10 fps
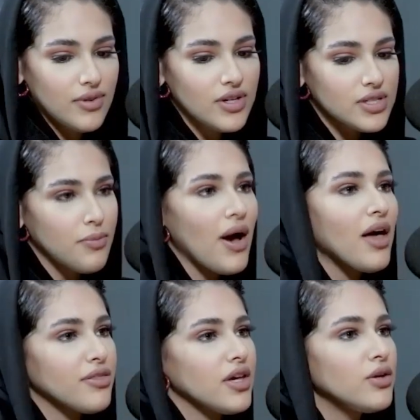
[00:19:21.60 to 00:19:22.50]
there's a
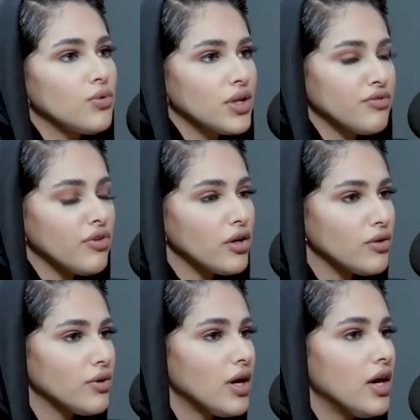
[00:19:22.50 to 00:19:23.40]
path that you want to
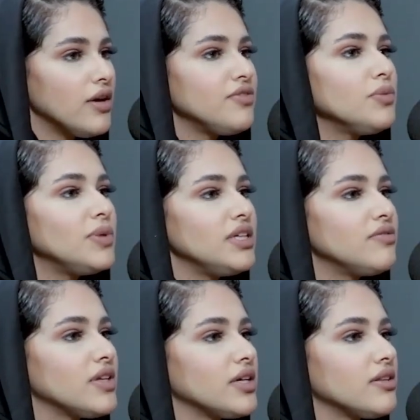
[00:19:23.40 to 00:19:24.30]
follow, if you
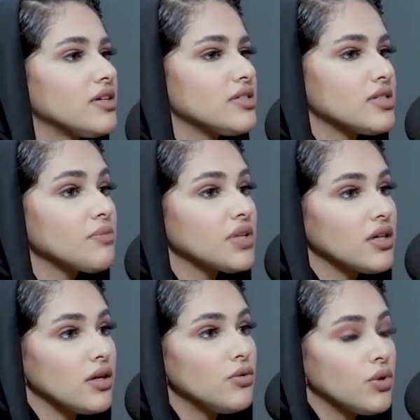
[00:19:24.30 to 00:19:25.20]
believe that there's
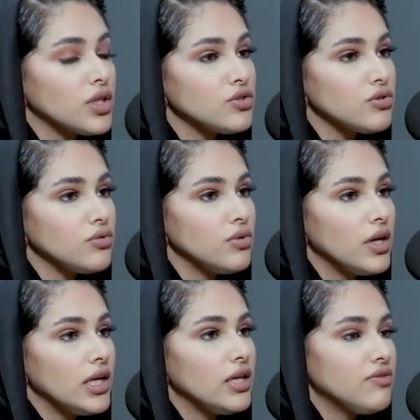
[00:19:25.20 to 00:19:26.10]
something that you want to do,
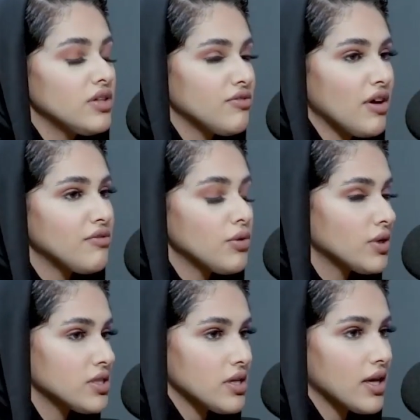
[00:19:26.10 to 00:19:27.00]
even if
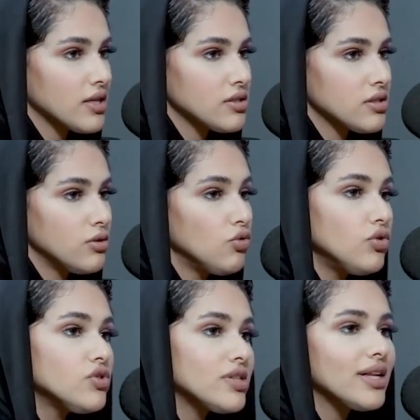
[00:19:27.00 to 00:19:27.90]
everyone is against you,
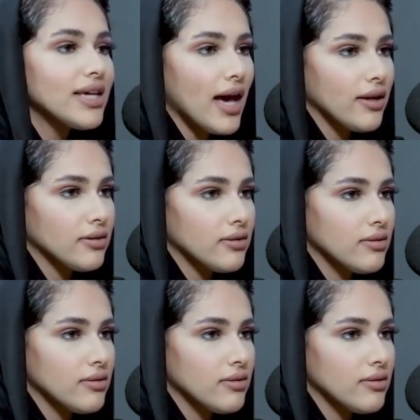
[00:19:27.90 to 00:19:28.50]
you still can.